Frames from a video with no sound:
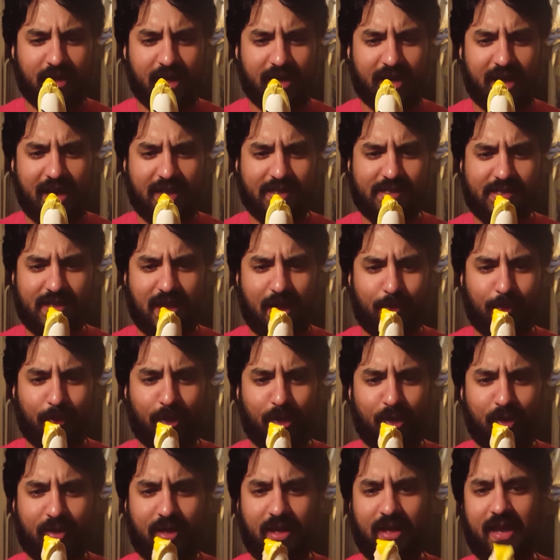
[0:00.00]
I can't stop
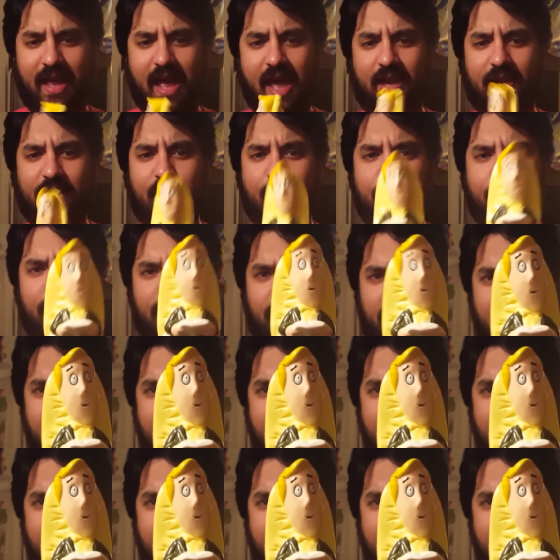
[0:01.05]
looking at it. I mean,